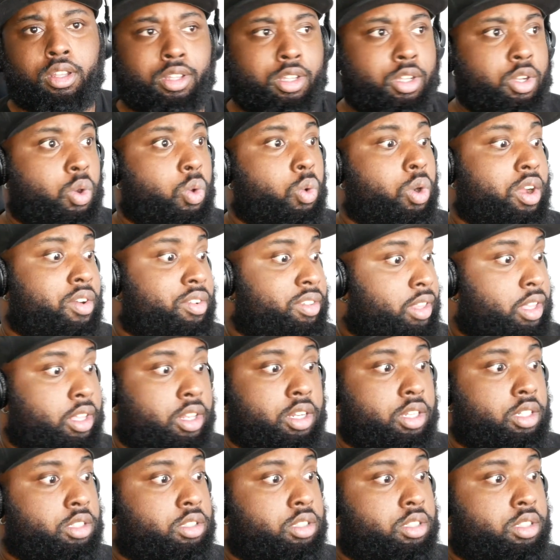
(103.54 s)
Whoever that
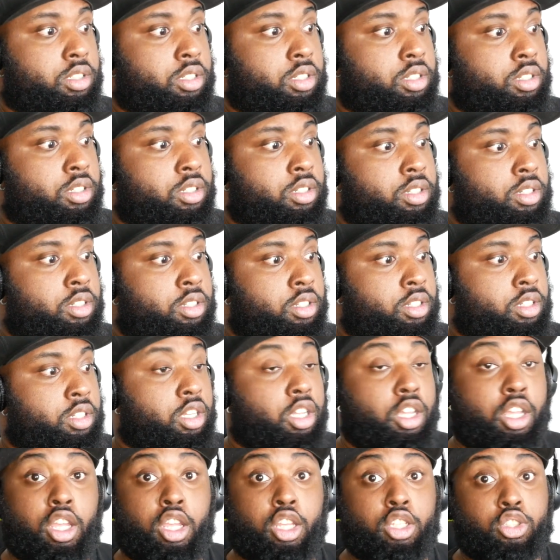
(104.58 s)

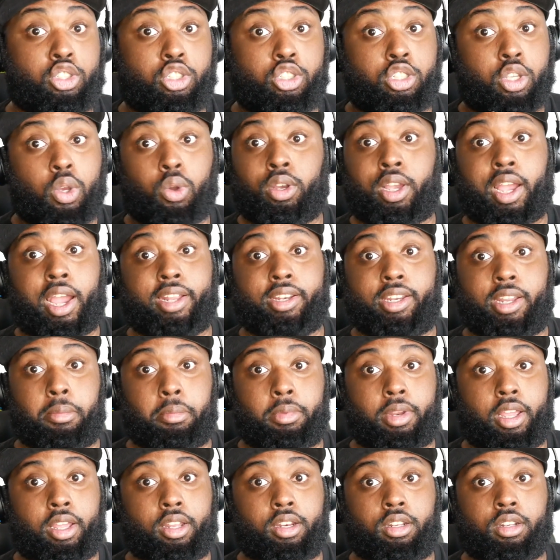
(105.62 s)
is so goddamn
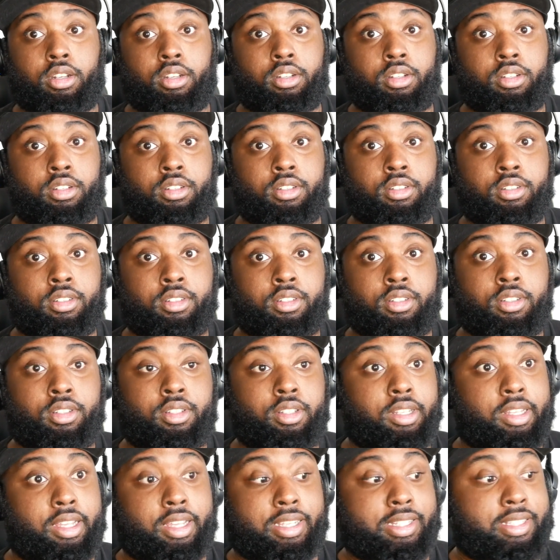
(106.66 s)
dead.
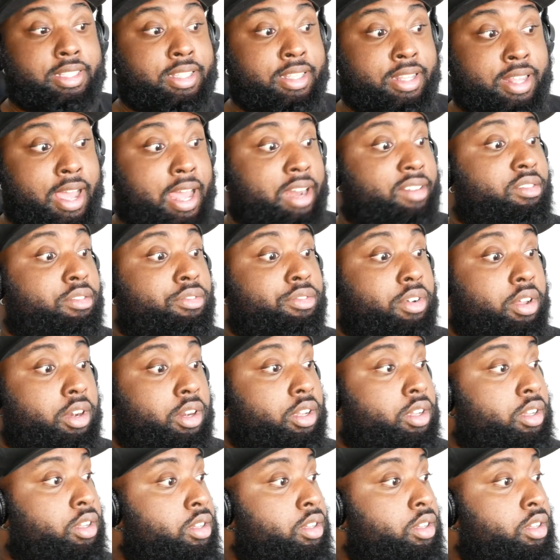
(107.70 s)
It's not even funny.